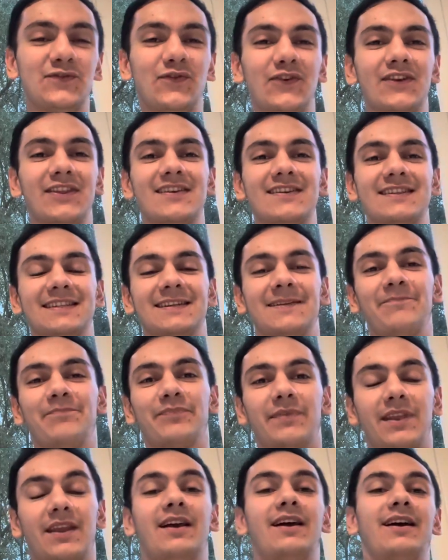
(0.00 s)
for this
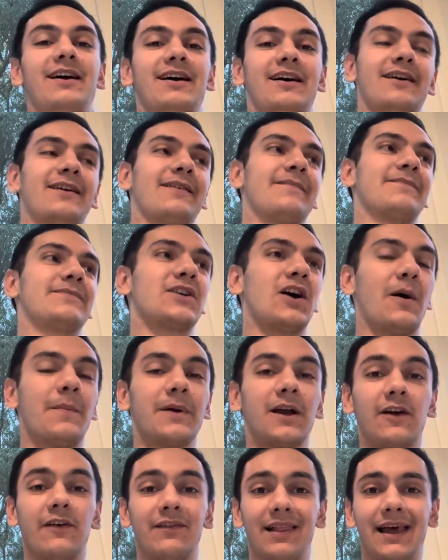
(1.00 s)

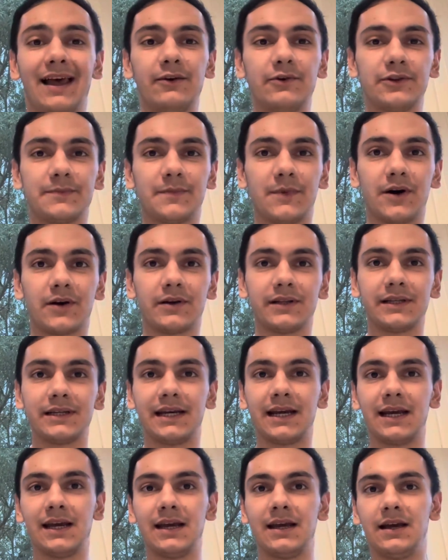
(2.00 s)
topic of language modeling,